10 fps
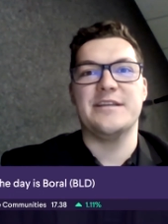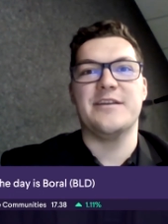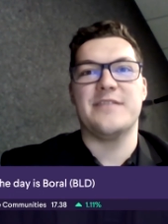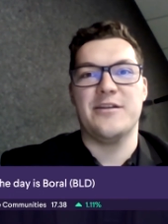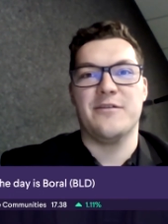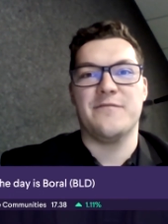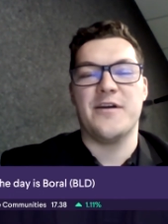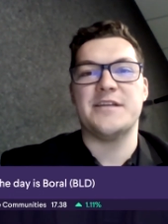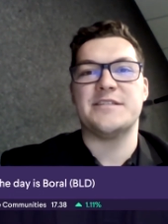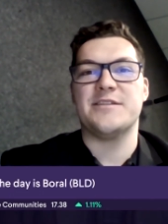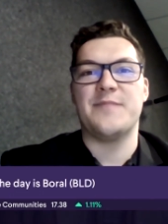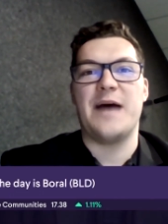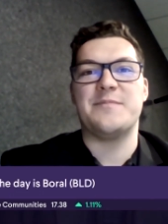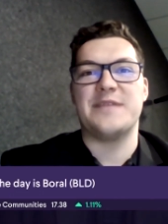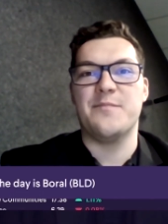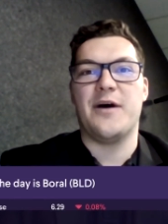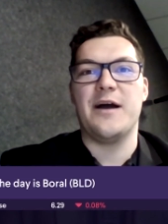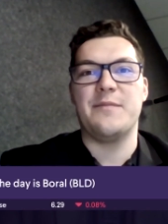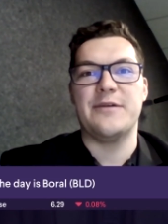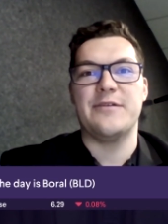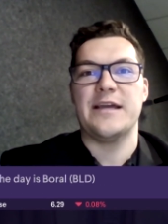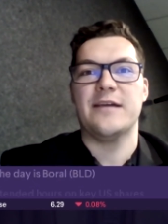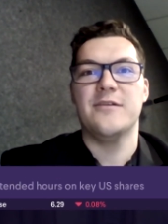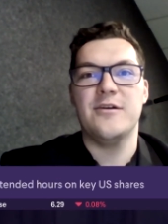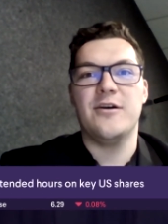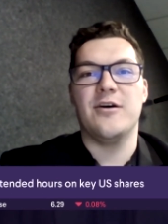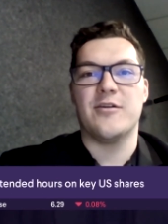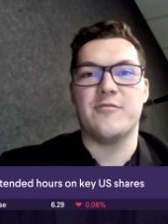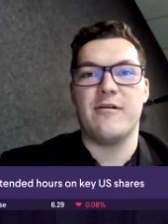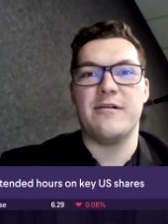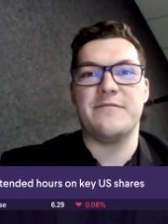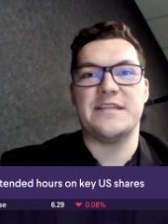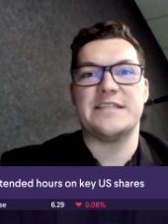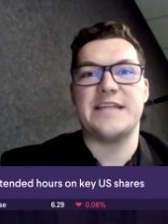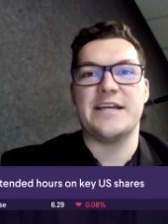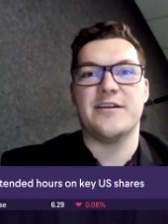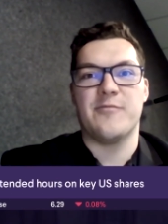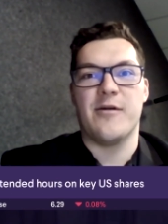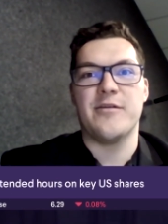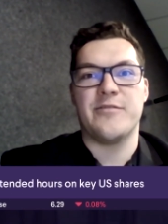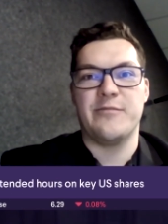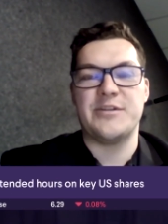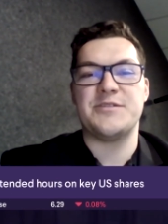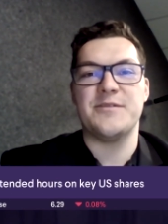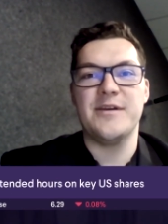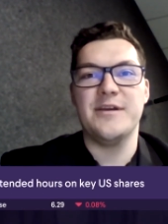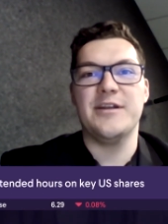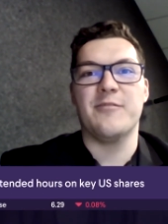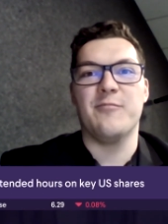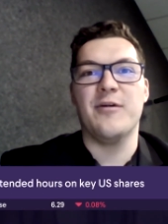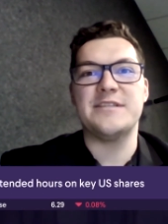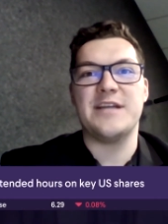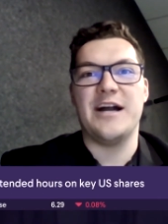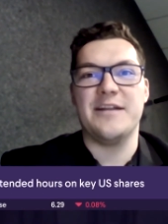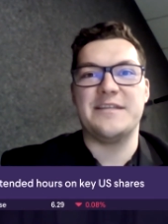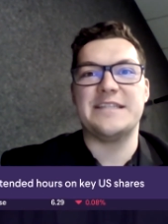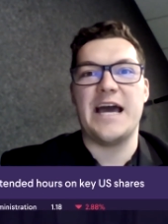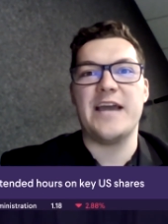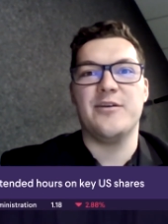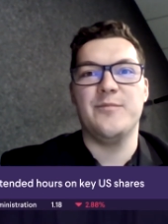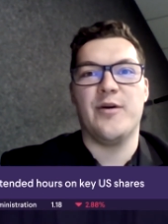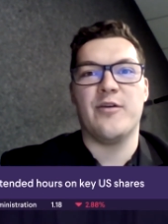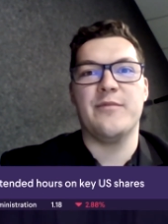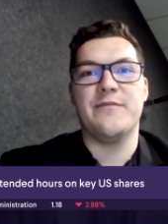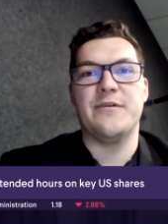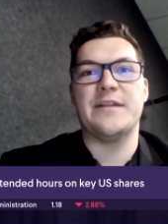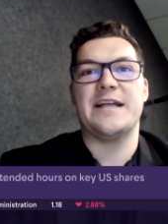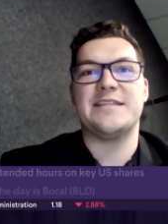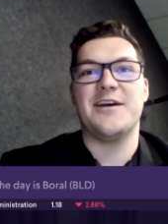You know, they're not focused on perhaps empire building or growing for the sake of growth, which you know, was kind of the take on Boral before that.